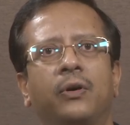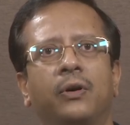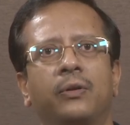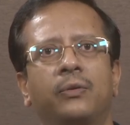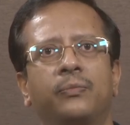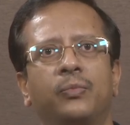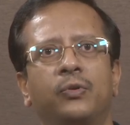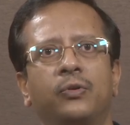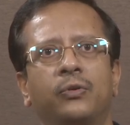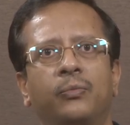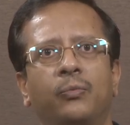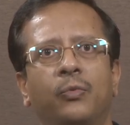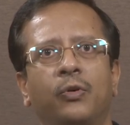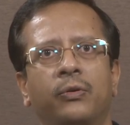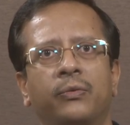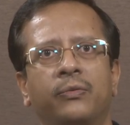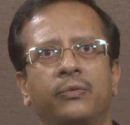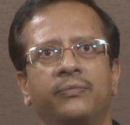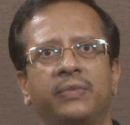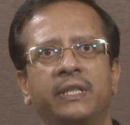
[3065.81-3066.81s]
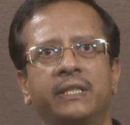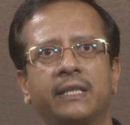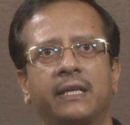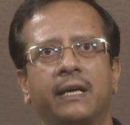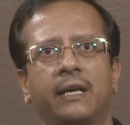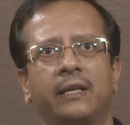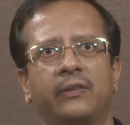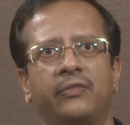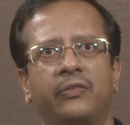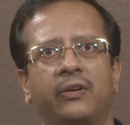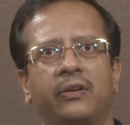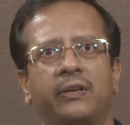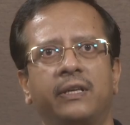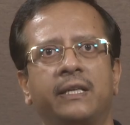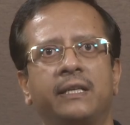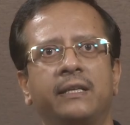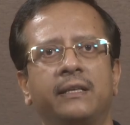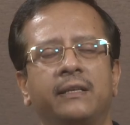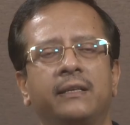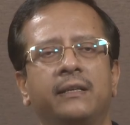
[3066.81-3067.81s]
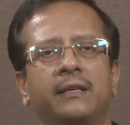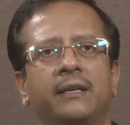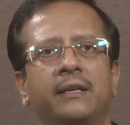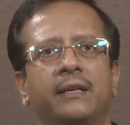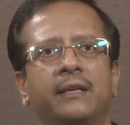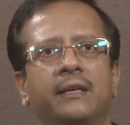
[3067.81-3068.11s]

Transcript: or put more physical effort in